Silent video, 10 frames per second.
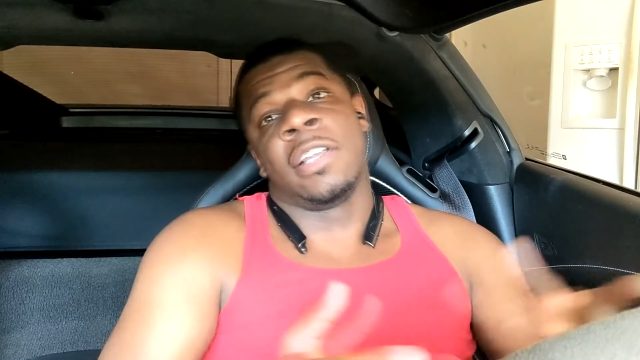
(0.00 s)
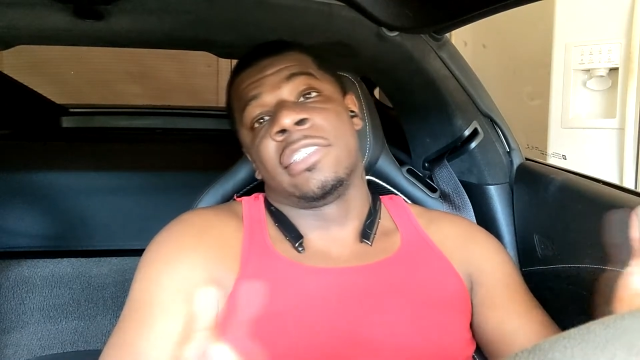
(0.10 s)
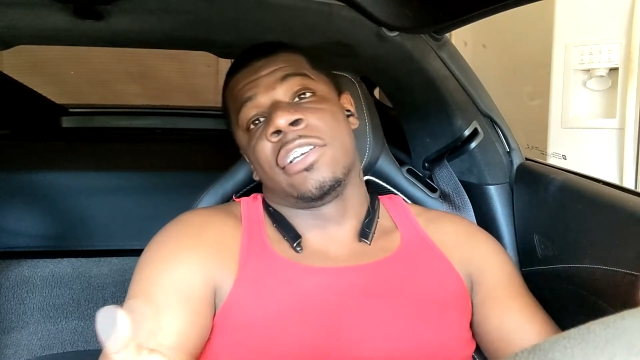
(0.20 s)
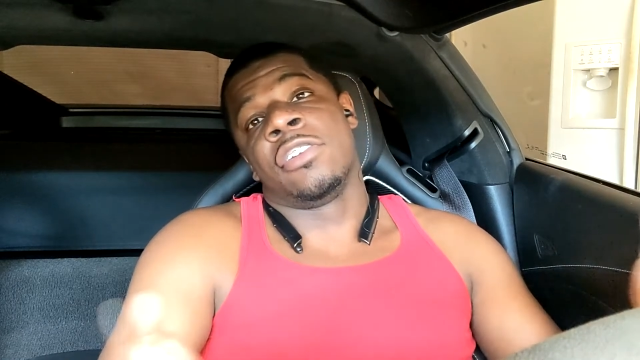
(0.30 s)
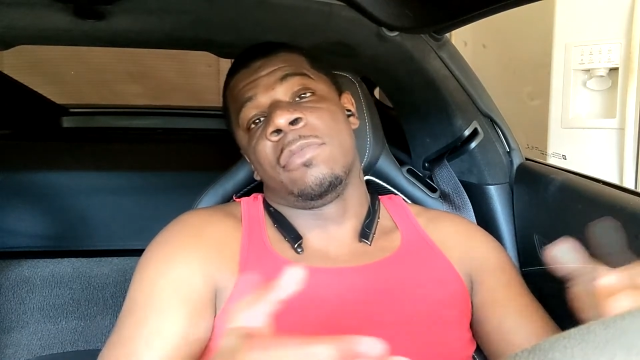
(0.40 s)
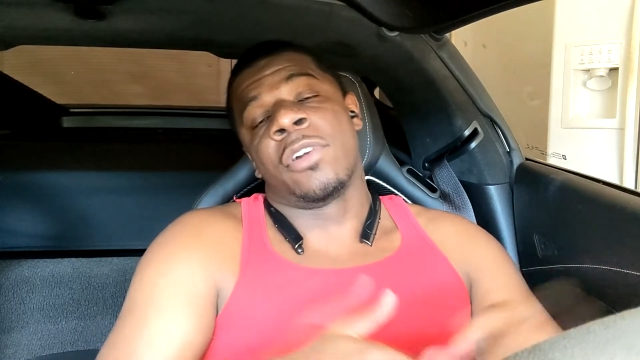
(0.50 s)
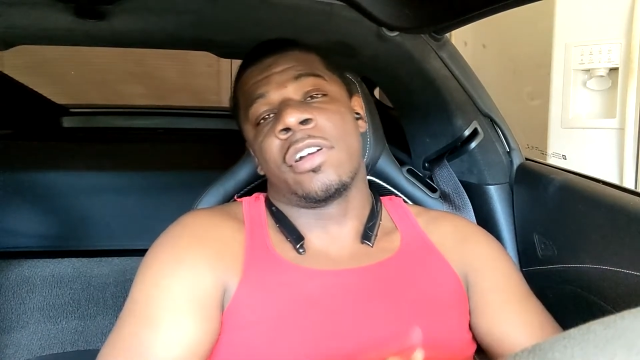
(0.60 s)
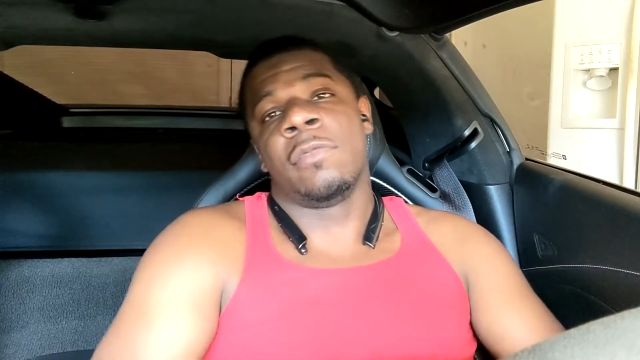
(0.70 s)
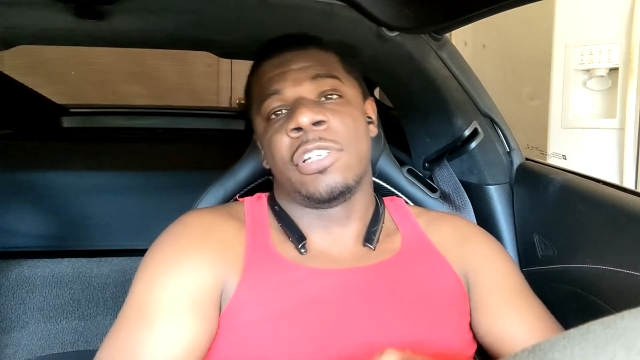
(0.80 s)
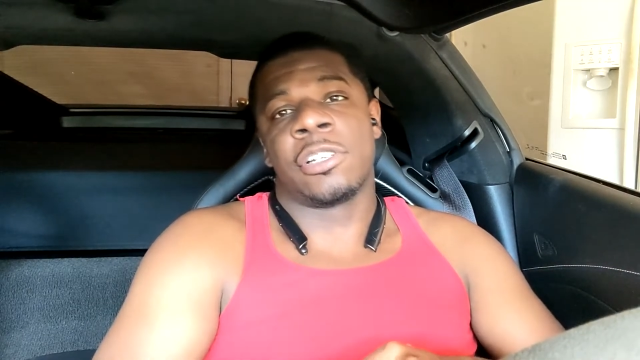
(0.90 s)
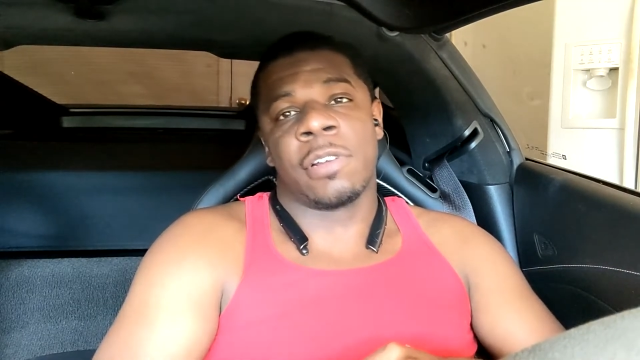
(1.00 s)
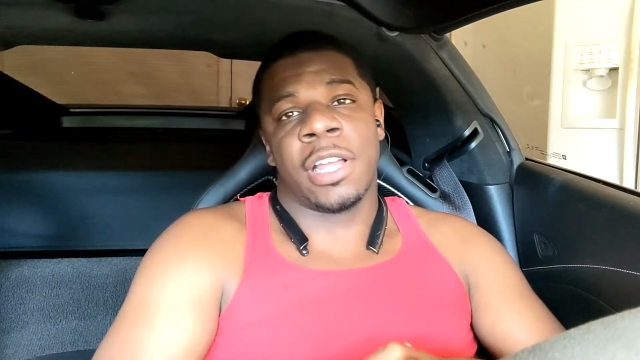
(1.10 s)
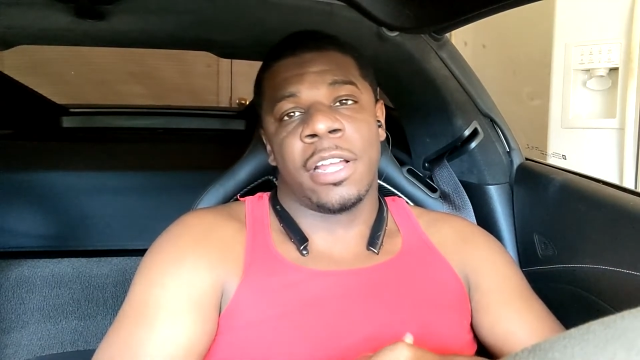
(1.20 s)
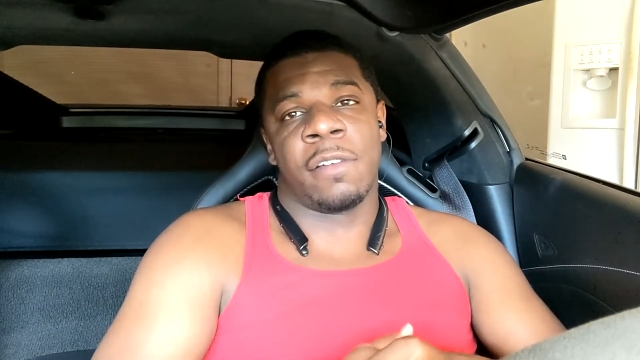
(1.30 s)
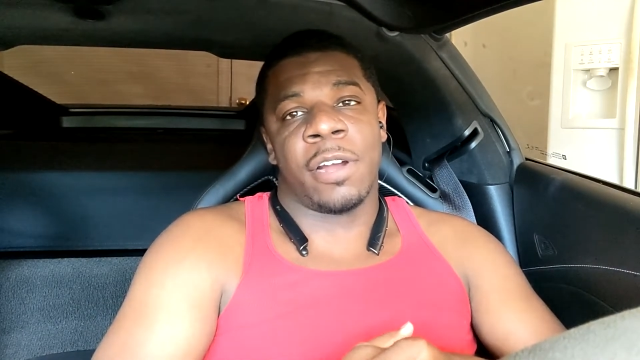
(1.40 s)
So you broke up with your
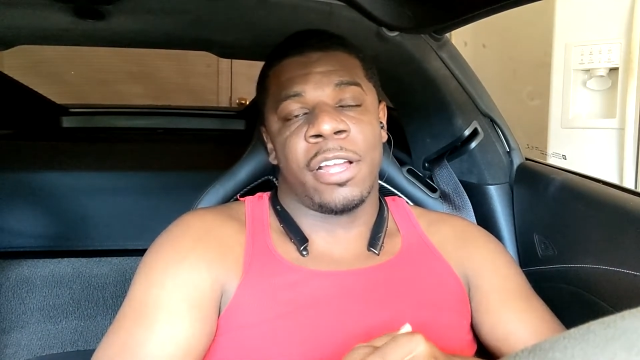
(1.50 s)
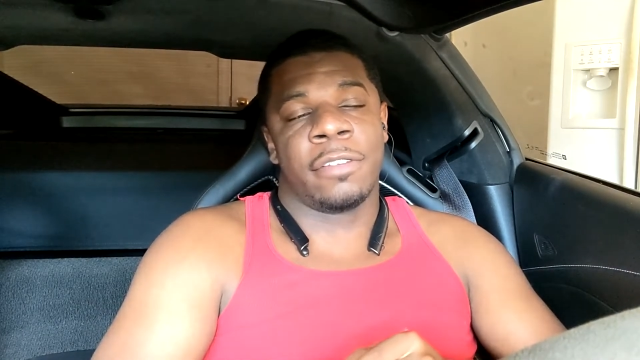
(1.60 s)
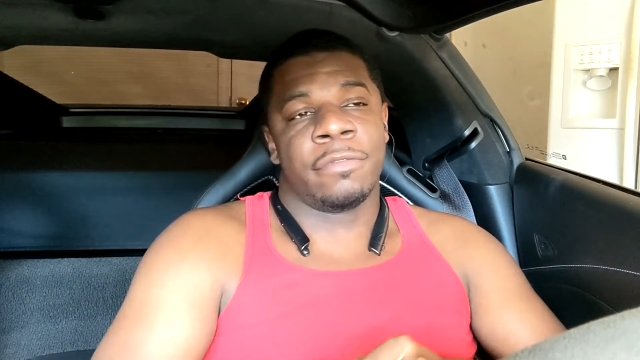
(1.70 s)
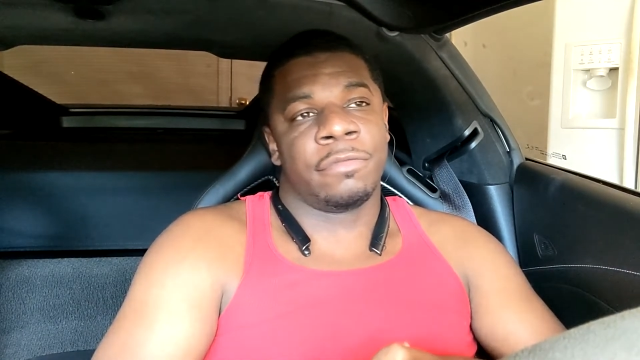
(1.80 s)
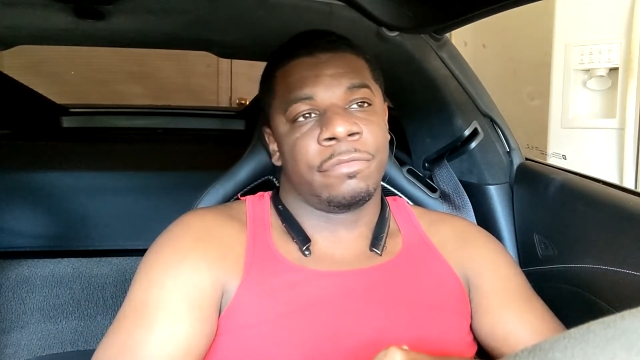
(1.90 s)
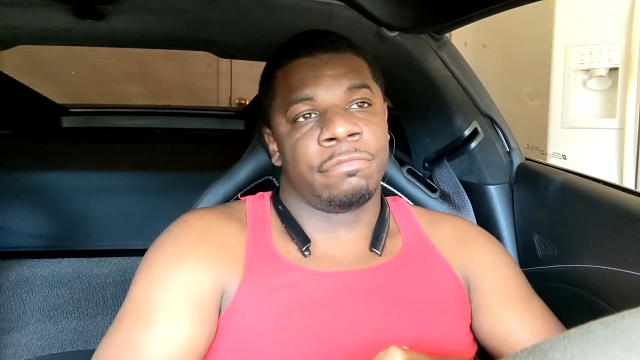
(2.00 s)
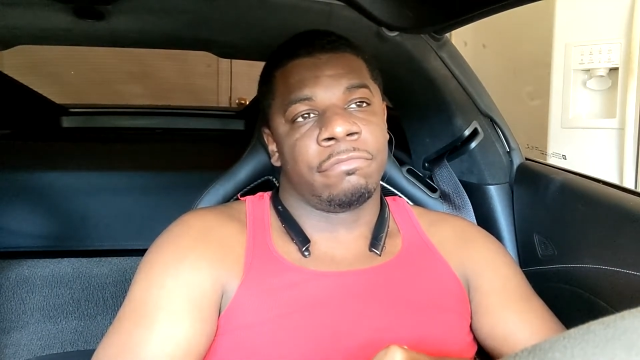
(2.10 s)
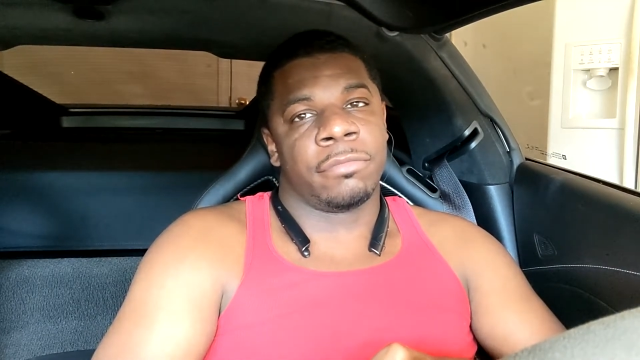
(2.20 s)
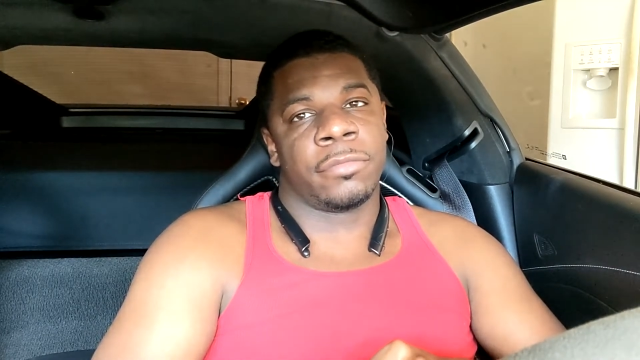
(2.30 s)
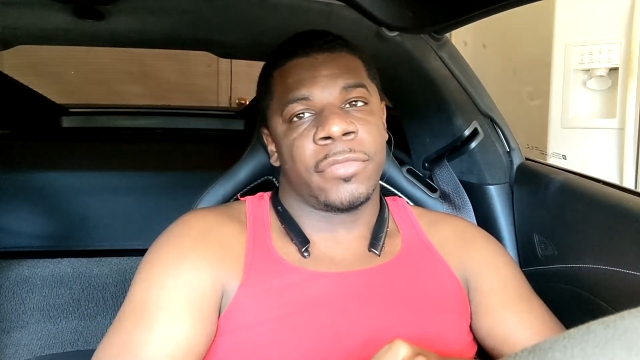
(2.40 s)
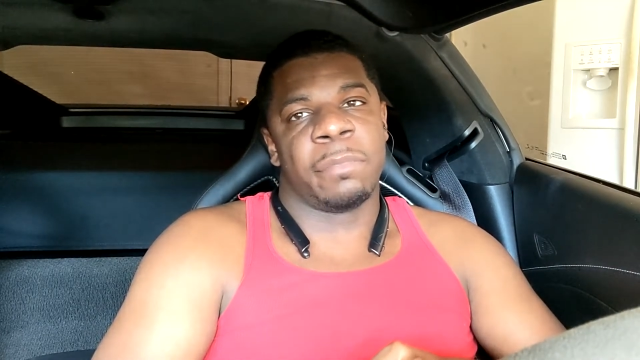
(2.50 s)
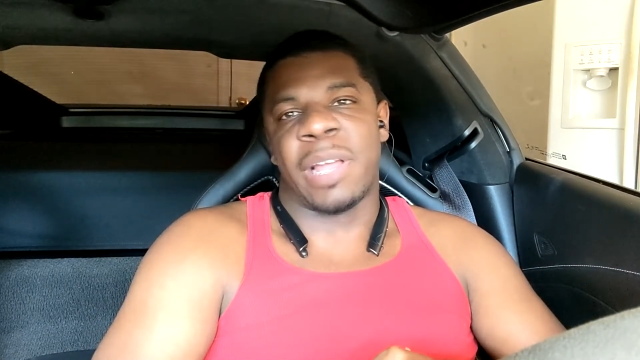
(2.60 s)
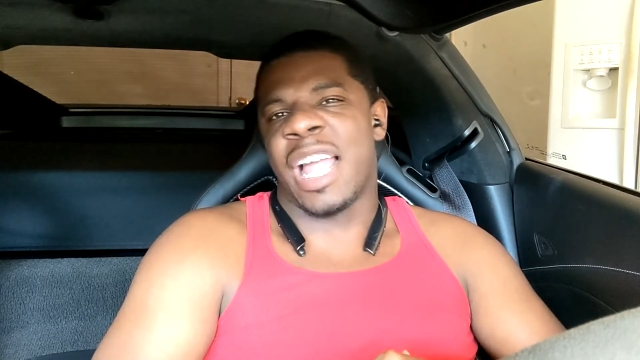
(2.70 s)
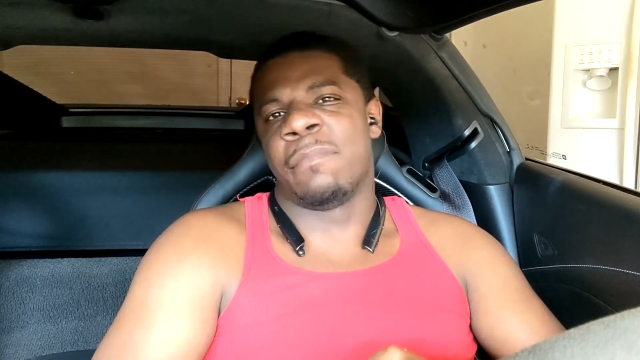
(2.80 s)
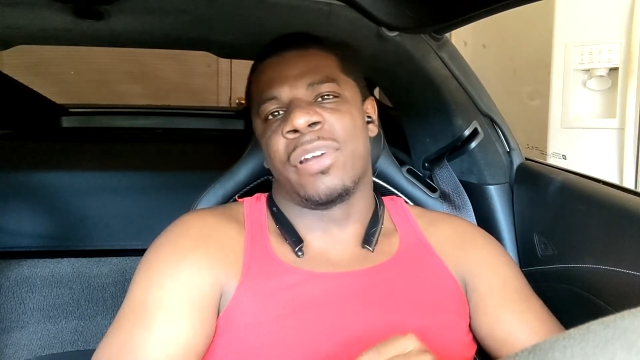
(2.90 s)
gal, right? Bad